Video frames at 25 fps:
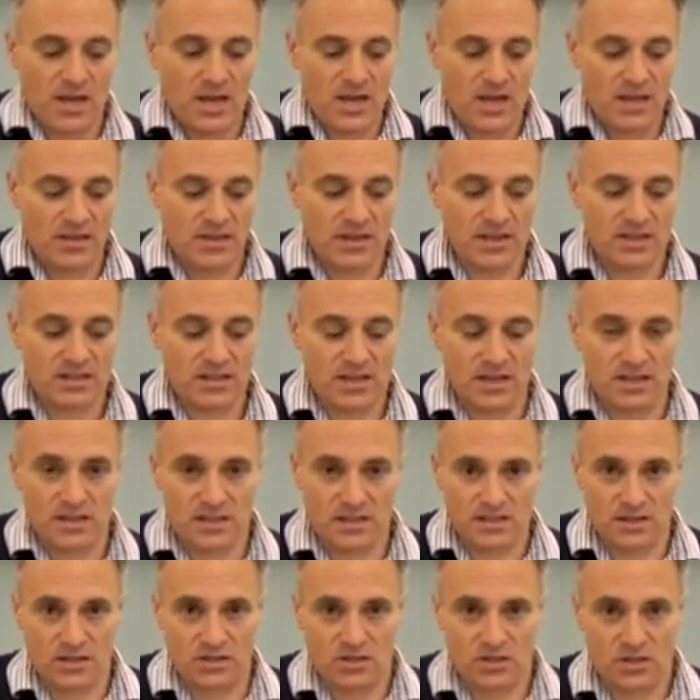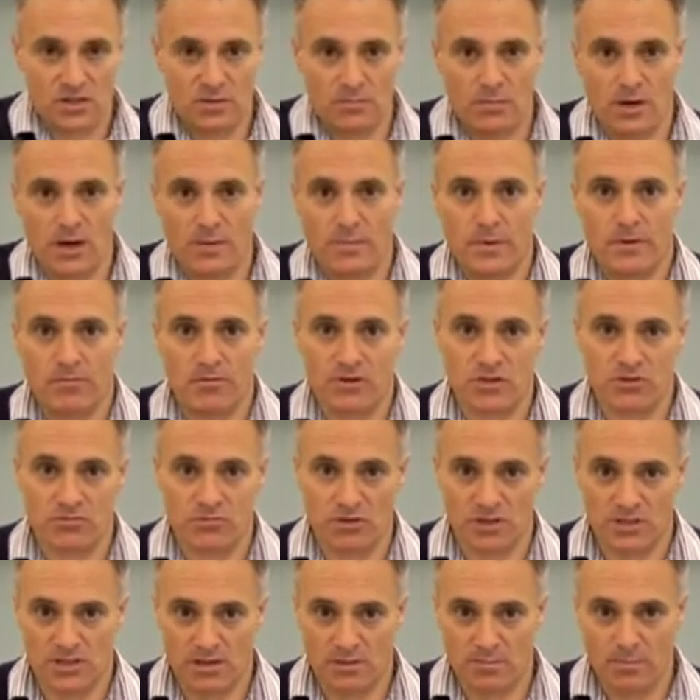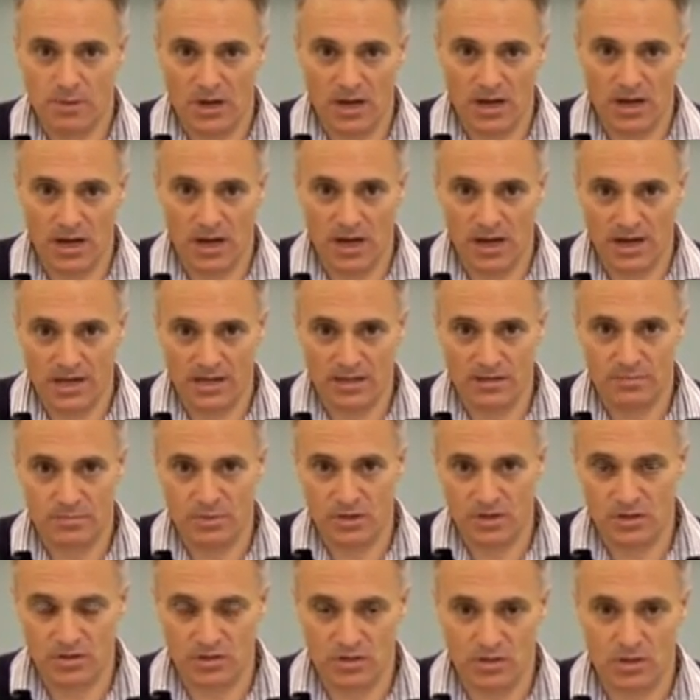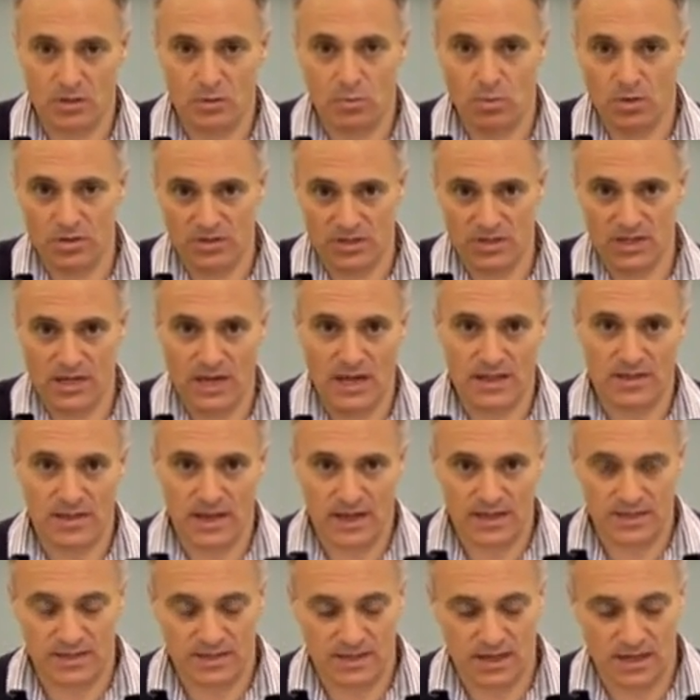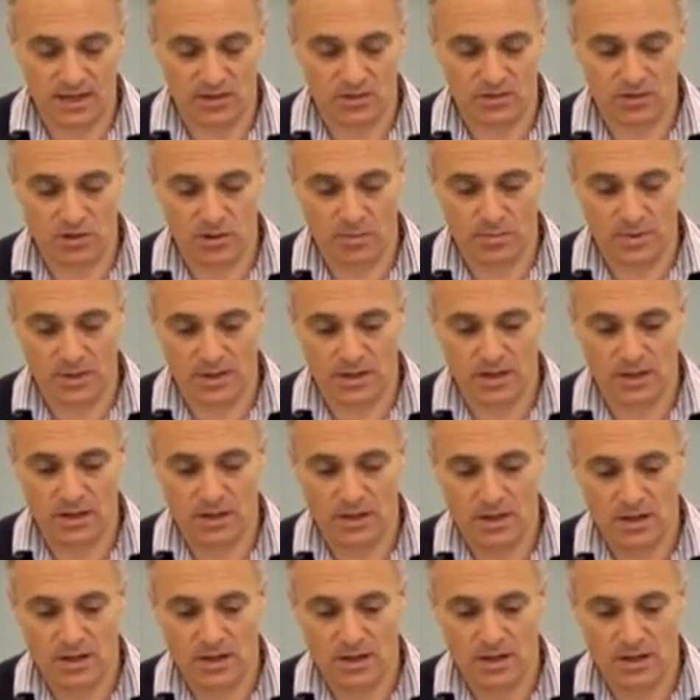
in this instance you might be restricted by height, but you still want to get that telescopic